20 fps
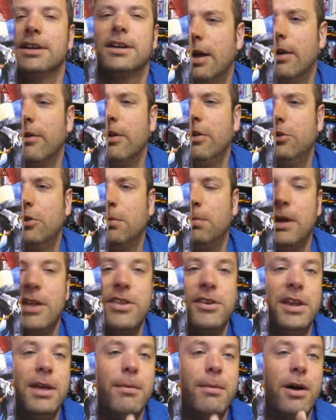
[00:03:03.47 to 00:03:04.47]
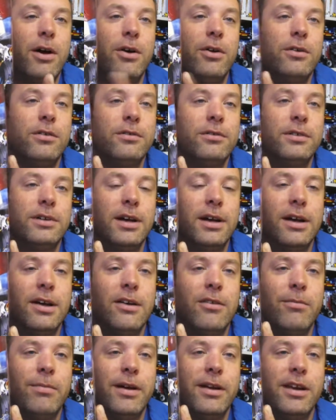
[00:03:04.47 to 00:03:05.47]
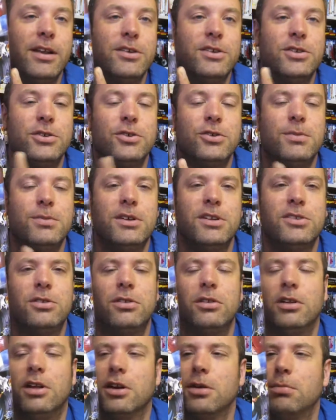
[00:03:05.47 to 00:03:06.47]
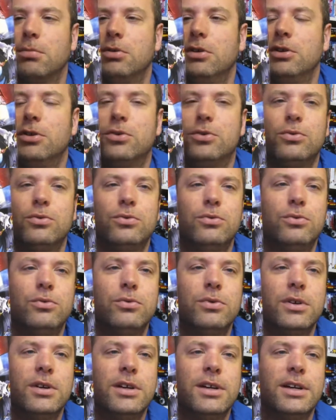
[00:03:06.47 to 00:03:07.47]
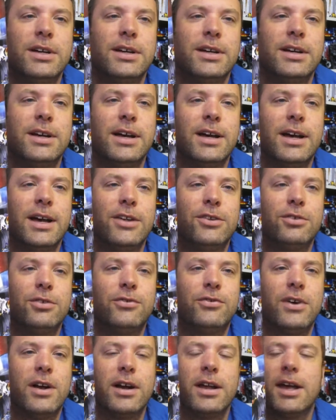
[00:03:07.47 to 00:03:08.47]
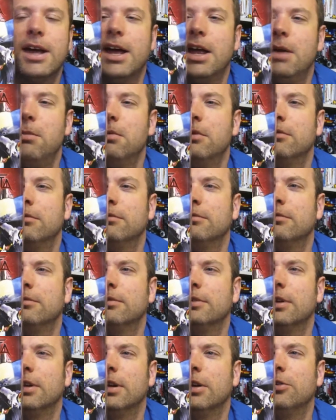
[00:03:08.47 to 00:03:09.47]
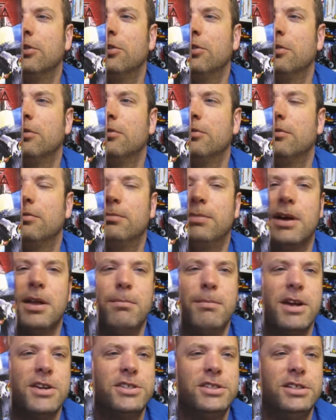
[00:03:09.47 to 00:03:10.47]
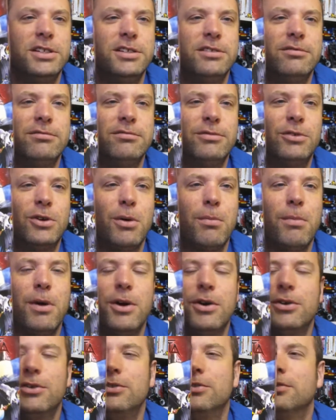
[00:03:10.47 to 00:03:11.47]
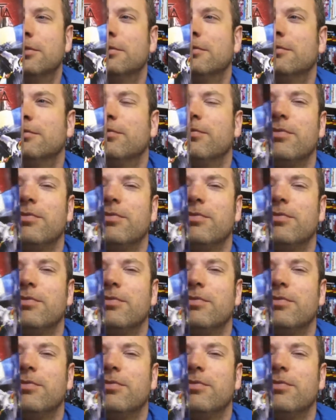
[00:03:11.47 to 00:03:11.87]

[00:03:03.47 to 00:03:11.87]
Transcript: I've only sort of played the demo of Bayonetta 2, but it does look like a pretty cool sort of fun game, and lots of sort of button mashing and combos and